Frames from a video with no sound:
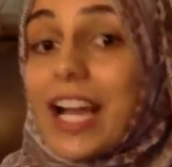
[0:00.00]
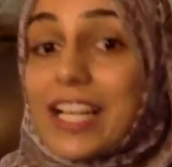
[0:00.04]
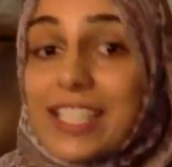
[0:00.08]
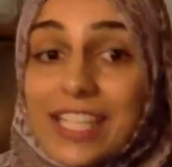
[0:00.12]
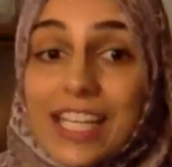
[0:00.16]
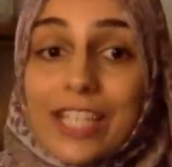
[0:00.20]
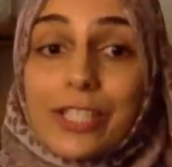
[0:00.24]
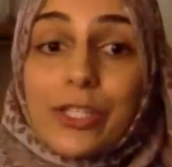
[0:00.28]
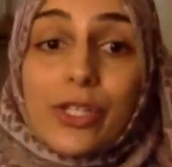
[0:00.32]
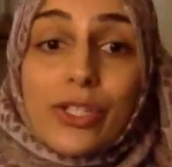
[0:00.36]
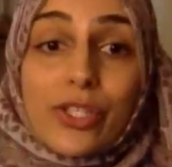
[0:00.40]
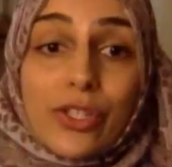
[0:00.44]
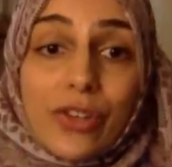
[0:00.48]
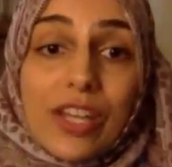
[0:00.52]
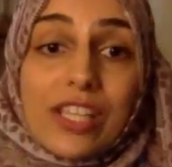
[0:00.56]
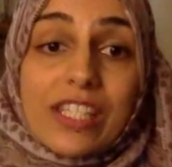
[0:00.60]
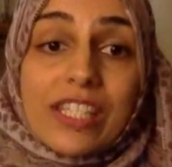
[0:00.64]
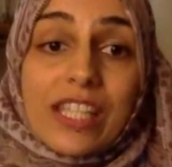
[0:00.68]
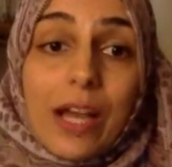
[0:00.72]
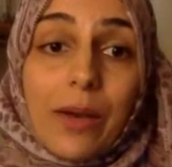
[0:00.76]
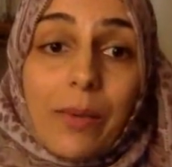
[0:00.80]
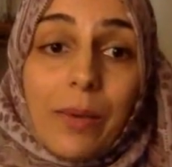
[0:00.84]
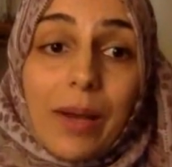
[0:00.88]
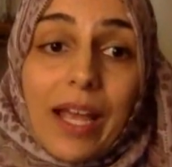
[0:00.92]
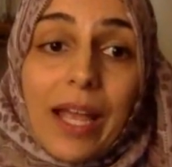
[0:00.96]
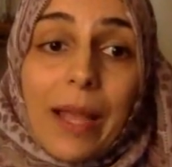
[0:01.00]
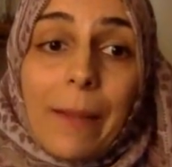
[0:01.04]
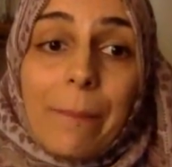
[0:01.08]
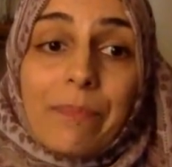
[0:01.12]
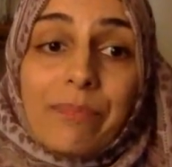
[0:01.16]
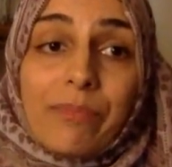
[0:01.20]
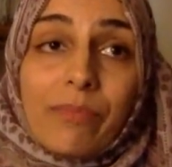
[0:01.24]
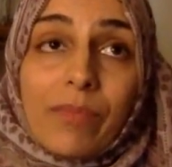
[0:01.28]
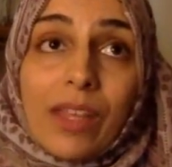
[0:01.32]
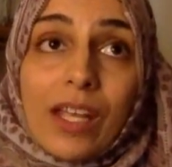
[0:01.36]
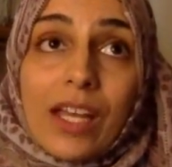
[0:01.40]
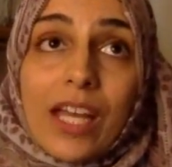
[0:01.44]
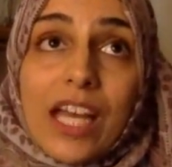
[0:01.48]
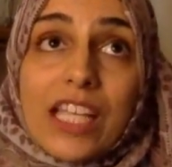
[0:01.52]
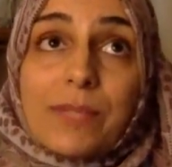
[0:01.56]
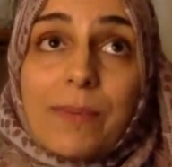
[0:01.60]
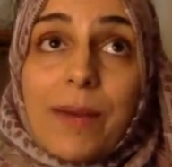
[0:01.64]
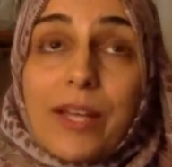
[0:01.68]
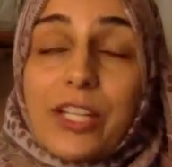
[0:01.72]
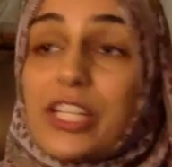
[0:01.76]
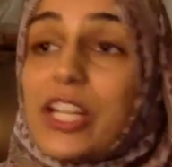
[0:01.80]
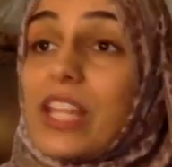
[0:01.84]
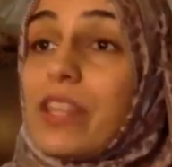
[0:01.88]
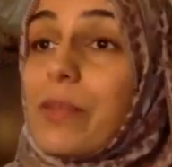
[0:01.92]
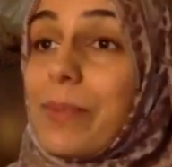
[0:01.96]
I did use screens that way,
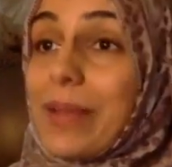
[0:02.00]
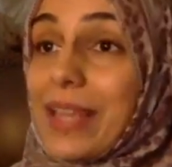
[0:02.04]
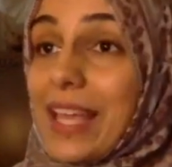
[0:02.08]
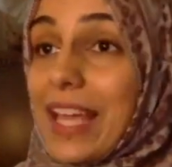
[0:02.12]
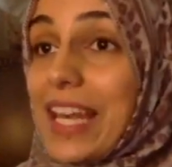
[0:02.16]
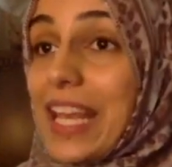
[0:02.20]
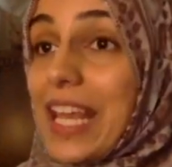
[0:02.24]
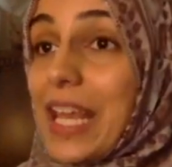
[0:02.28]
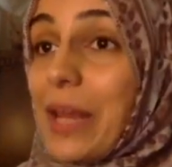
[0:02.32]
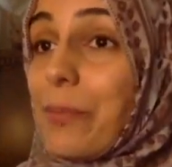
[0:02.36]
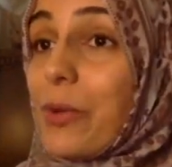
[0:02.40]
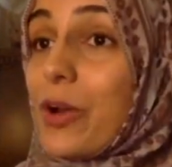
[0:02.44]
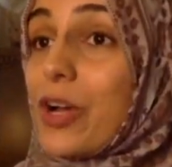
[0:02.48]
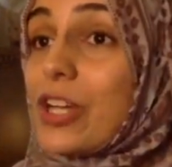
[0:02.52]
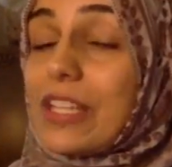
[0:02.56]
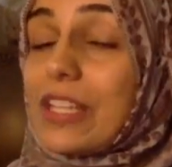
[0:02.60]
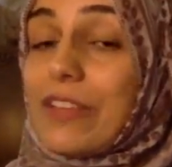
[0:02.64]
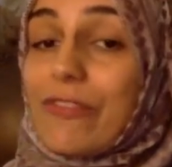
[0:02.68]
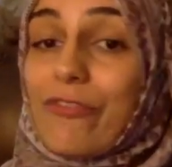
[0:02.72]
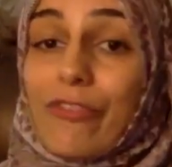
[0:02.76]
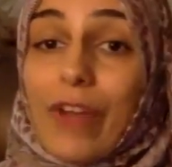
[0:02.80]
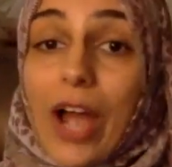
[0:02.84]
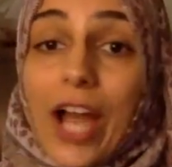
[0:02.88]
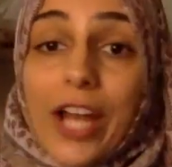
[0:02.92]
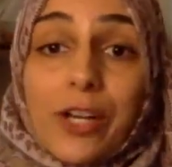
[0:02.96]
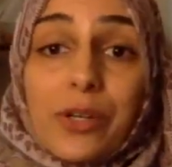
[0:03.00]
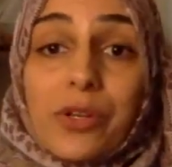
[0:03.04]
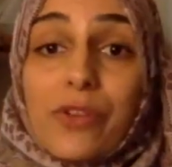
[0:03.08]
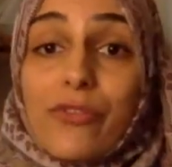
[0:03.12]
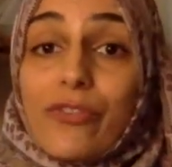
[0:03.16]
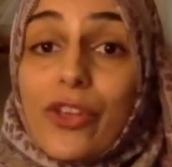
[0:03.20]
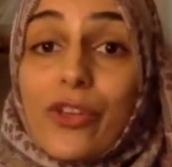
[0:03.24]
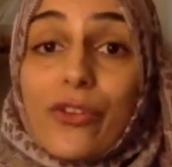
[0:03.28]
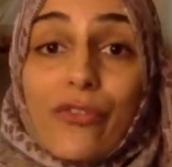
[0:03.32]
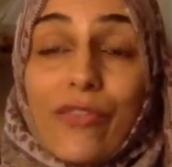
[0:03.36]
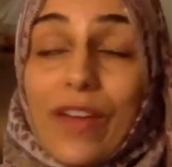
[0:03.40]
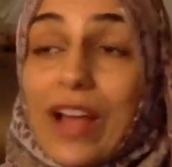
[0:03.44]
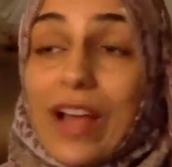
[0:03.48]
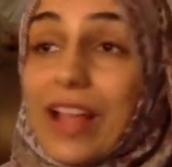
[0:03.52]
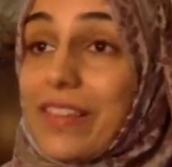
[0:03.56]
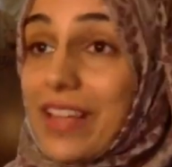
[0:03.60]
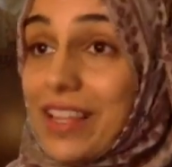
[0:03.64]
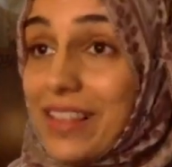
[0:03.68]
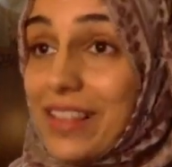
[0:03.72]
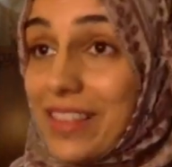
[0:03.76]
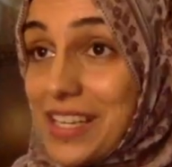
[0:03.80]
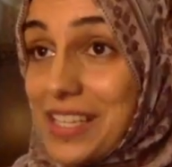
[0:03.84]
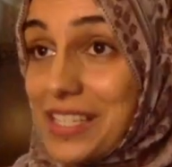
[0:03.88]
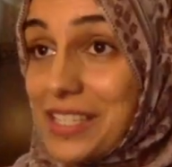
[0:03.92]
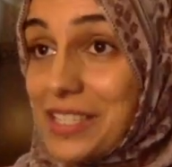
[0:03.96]
especially at the beginning, because I don't know if you felt
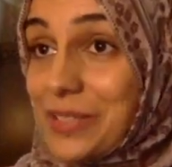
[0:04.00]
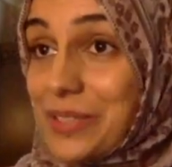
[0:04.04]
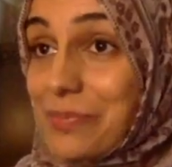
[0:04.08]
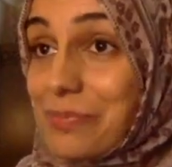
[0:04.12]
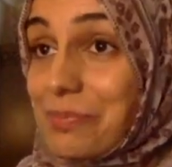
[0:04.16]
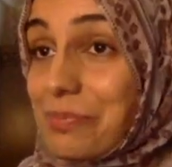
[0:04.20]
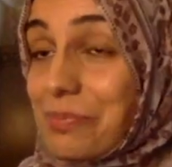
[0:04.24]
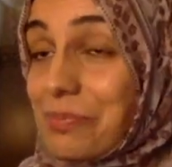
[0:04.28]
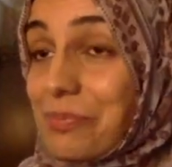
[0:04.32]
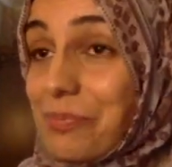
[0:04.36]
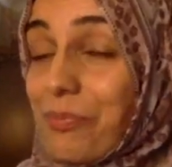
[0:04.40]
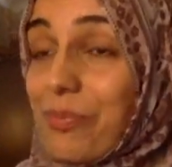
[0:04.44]
like this,